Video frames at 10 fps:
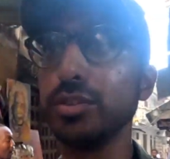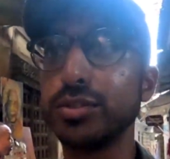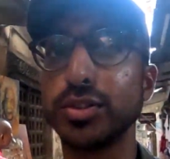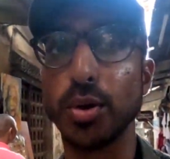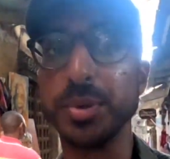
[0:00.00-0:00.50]

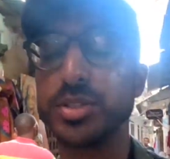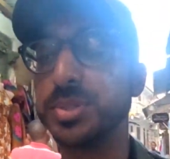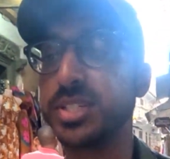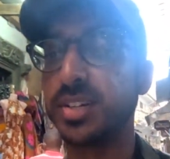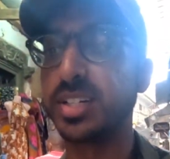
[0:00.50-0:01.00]
so much
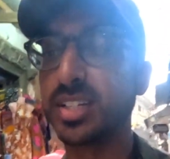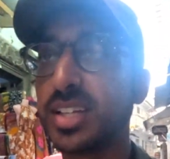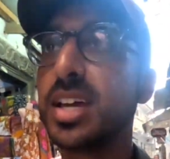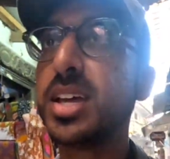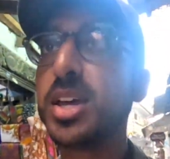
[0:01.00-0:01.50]
material.
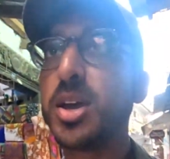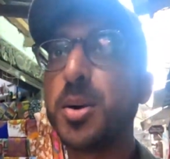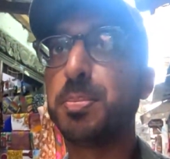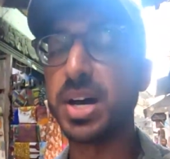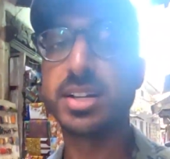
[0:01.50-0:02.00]

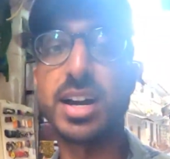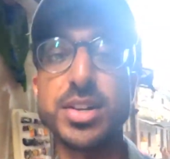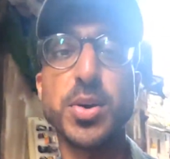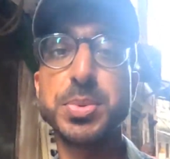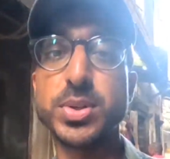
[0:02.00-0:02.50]
But I
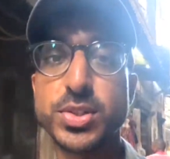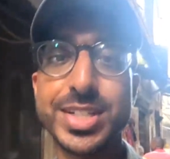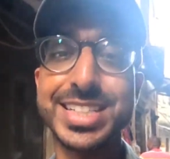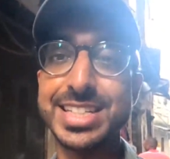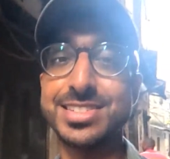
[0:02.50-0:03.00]
hope you
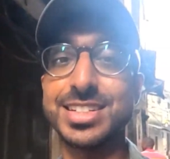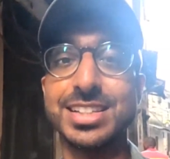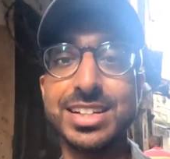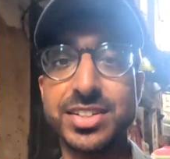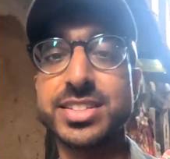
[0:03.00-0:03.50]
enjoyed at least a
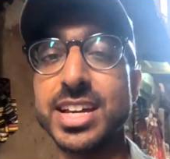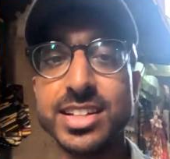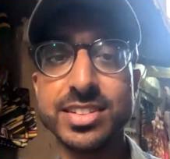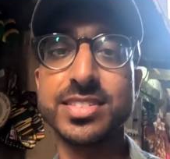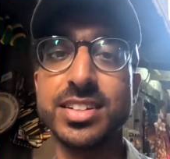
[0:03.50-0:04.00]
little
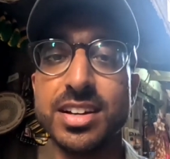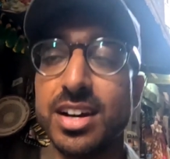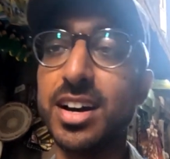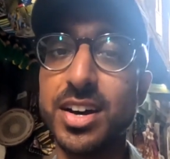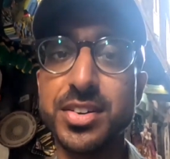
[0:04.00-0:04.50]
taste
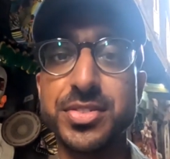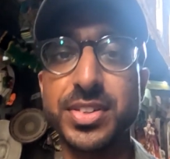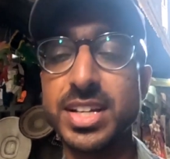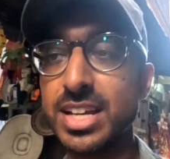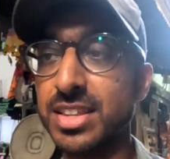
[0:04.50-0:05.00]
of
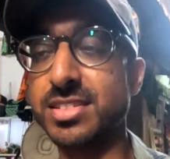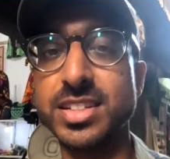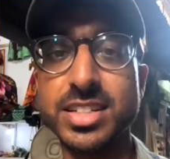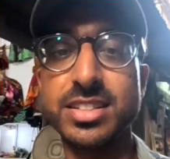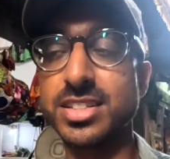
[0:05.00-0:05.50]
the
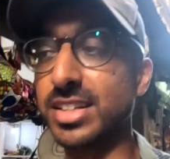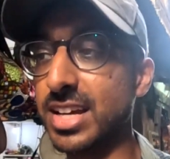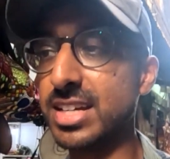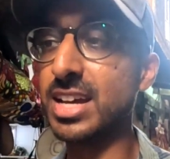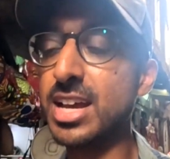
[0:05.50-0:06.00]
city
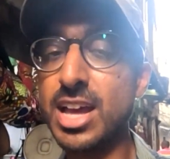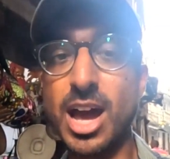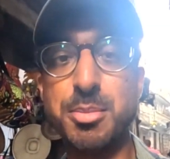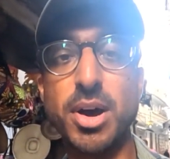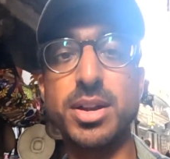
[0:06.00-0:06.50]
today.
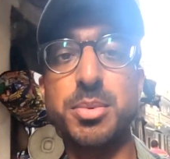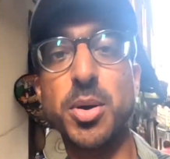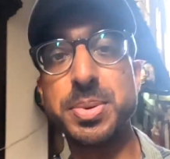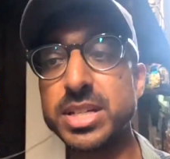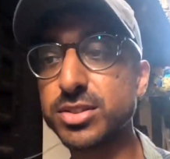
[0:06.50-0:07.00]
I'm
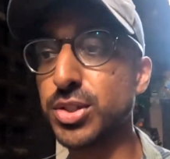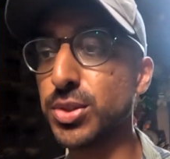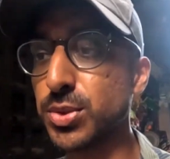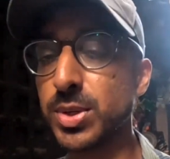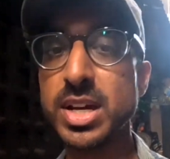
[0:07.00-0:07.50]
hoping
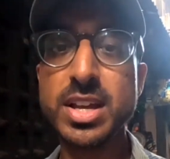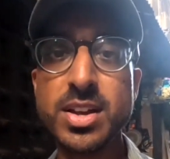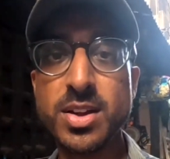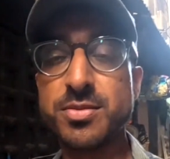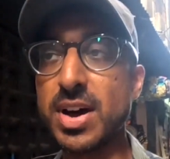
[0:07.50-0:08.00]
to
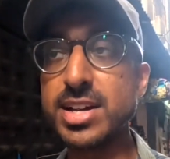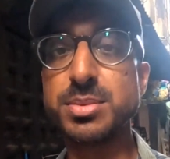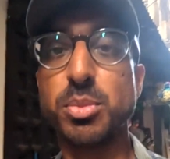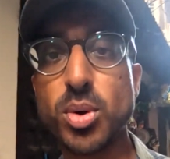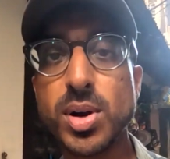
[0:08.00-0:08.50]
find
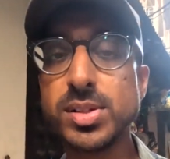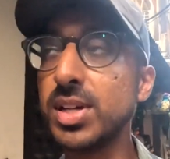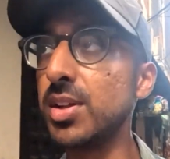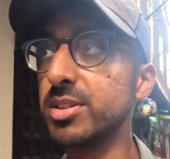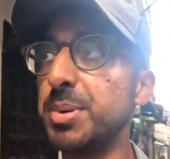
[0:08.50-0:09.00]
more
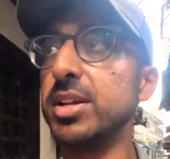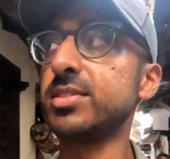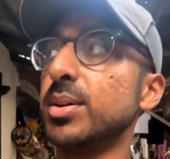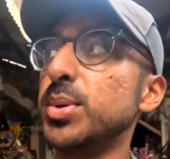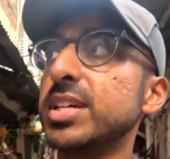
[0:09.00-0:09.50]
little spots
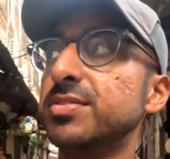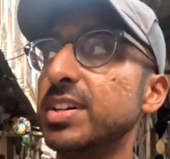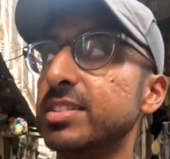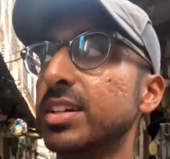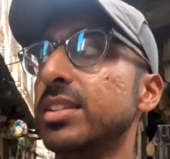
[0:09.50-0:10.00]
that we can
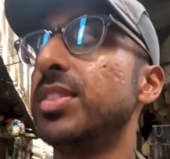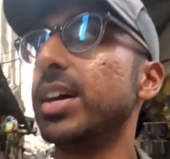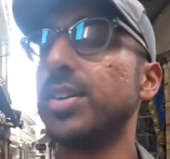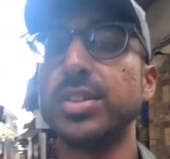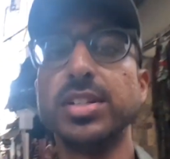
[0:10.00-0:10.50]
visit
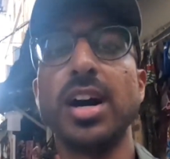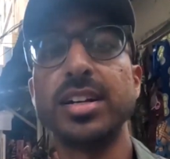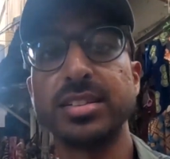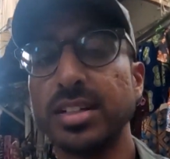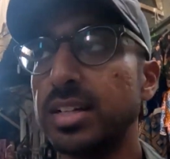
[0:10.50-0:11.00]
that are not